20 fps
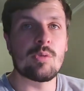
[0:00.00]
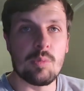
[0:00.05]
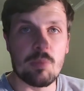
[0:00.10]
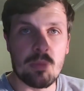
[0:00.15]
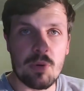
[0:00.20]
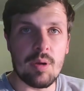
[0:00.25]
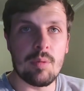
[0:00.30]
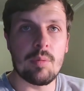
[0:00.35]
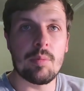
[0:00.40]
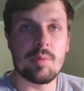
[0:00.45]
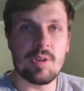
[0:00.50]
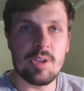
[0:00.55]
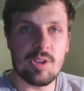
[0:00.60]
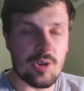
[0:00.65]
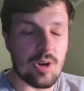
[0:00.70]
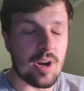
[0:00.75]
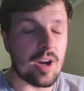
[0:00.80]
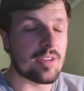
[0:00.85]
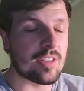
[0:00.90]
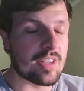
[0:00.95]
We'll probably
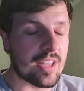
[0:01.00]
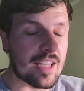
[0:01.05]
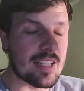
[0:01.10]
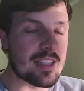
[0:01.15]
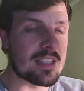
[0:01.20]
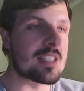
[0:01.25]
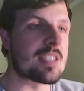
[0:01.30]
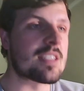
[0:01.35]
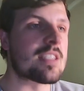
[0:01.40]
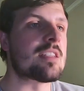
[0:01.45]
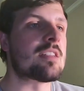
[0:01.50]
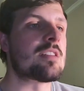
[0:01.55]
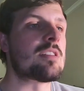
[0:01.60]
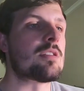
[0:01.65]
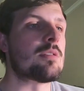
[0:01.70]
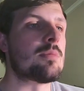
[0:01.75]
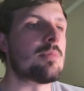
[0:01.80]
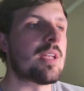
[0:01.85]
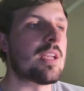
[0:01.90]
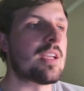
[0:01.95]
throughout the hunting season
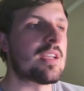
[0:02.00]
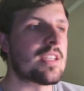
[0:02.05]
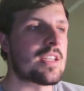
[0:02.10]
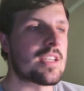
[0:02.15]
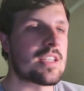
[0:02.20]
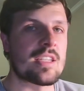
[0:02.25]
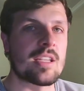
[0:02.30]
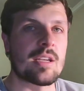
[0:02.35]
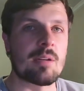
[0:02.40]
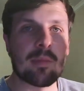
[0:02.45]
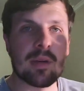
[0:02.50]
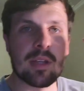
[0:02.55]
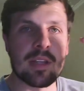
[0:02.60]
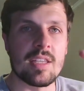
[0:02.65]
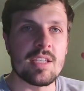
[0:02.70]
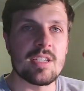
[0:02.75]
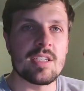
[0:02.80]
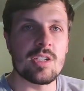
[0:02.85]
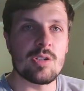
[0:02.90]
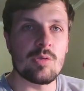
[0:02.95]
do better testing, but
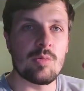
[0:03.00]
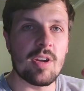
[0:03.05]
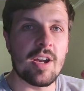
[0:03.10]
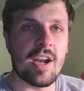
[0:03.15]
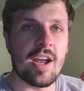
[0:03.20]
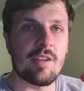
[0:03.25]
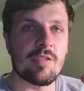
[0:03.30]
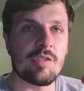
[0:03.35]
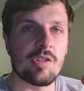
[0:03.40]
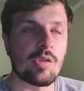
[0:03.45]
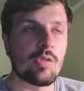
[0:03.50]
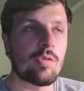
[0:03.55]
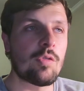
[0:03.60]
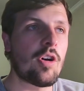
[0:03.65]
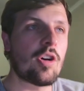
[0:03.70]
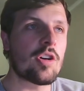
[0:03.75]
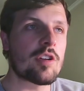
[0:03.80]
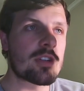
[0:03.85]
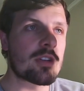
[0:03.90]
this is what I have so far.